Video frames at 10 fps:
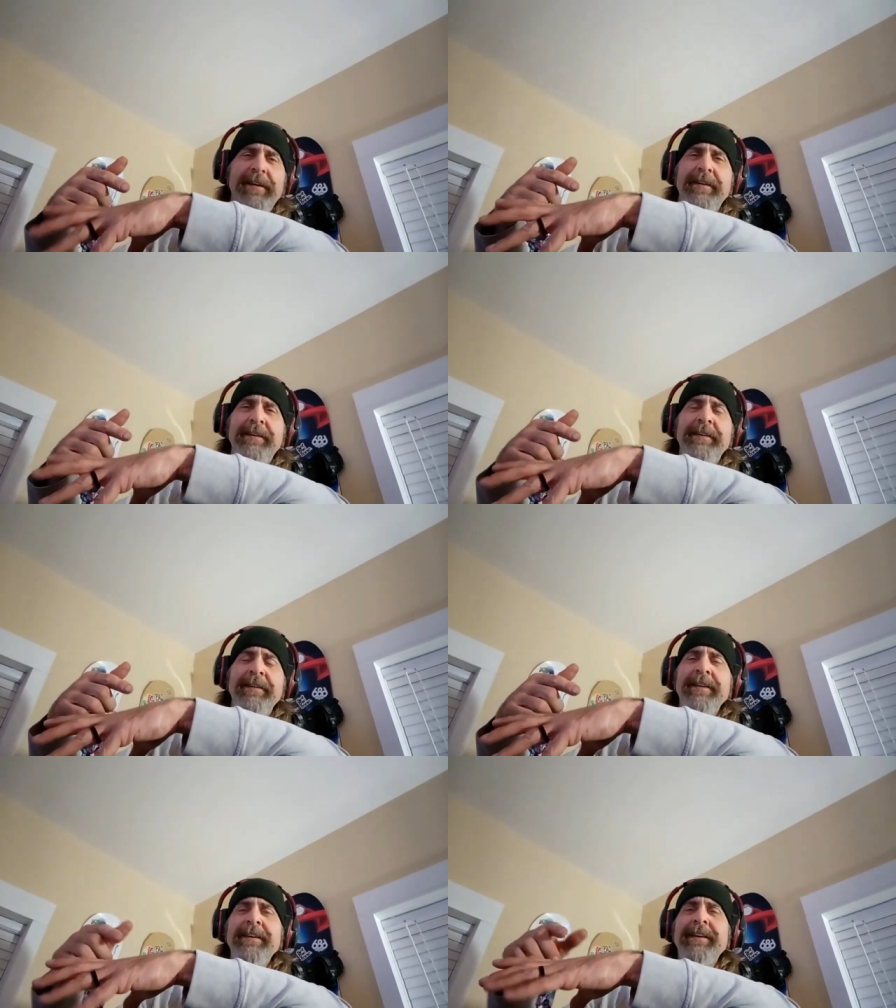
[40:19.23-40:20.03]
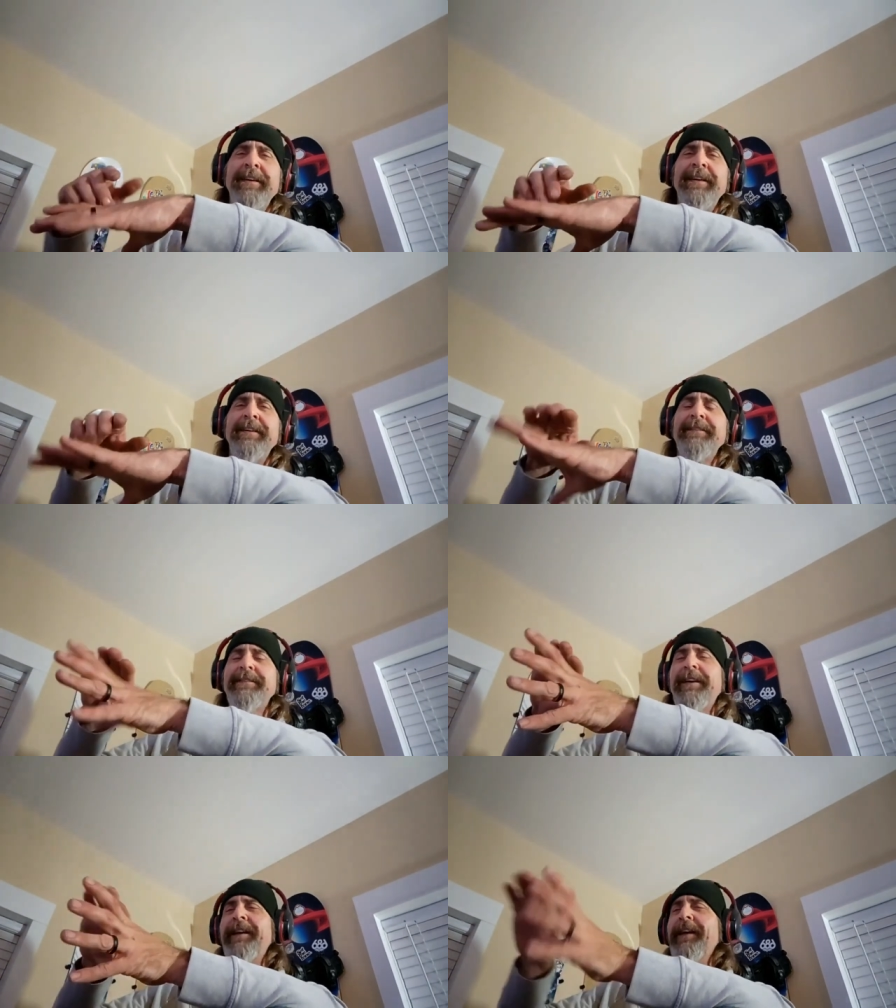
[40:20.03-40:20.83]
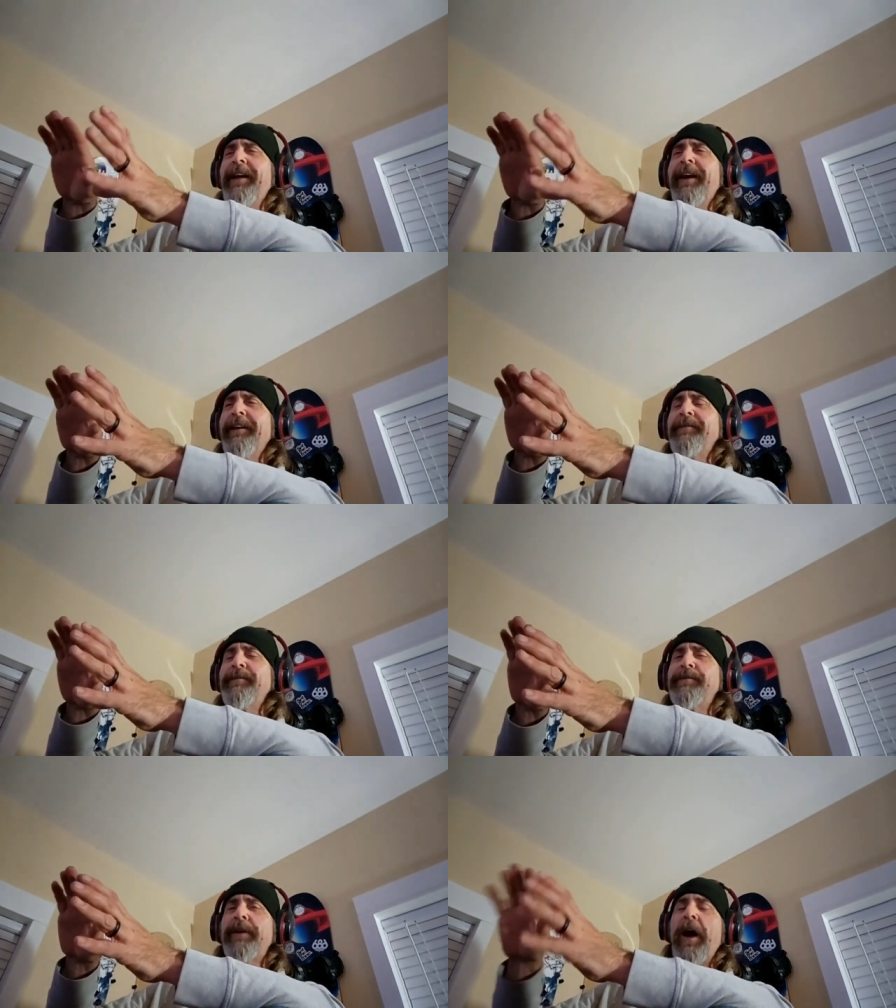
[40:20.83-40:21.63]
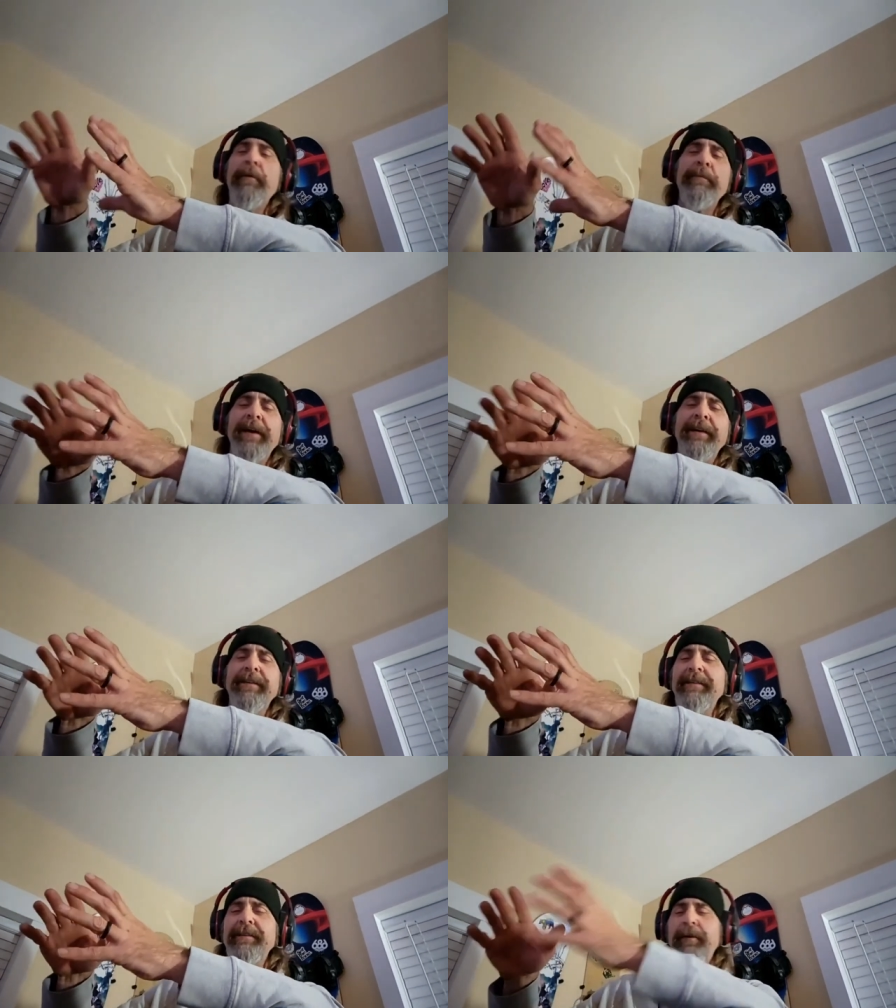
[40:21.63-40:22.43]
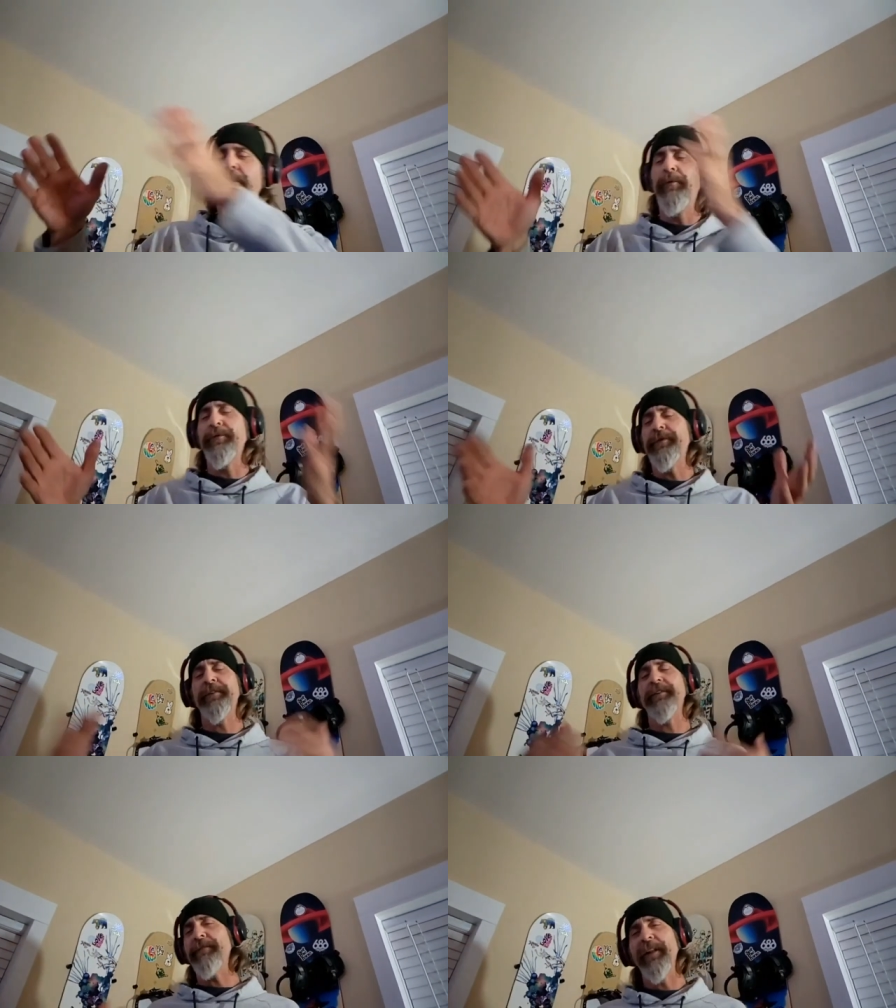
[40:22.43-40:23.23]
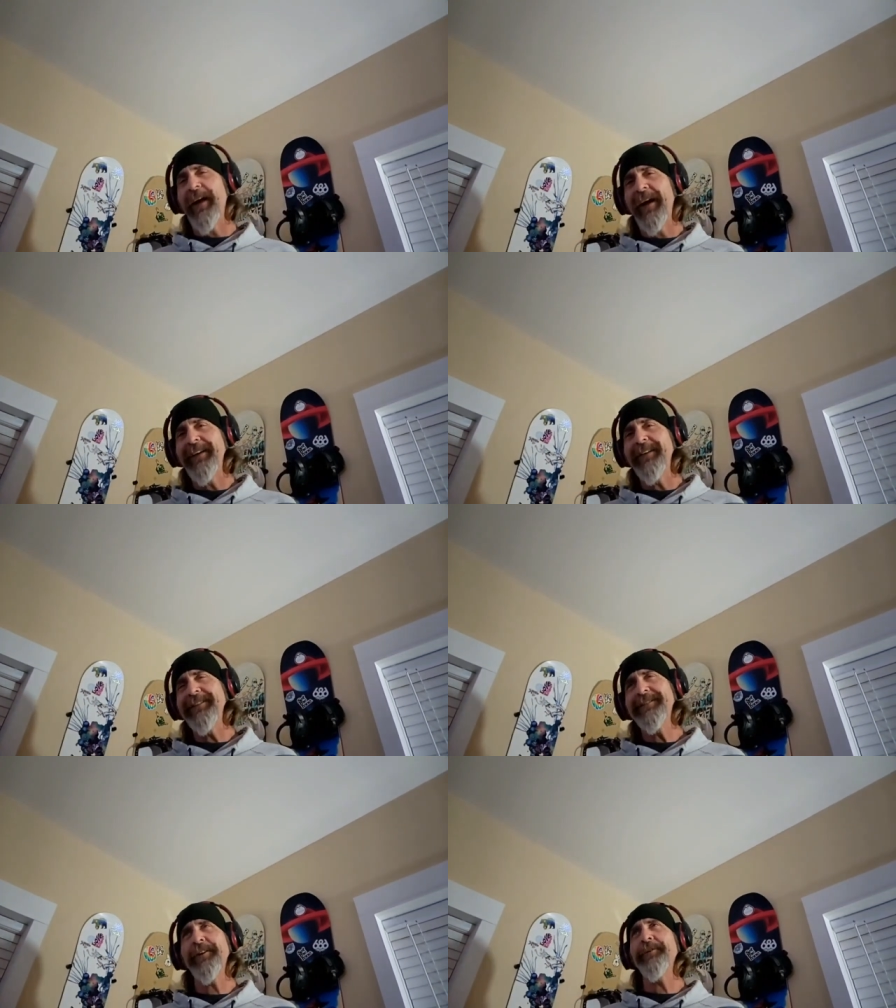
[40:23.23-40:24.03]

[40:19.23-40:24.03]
thing and then I comment on the stuff I like.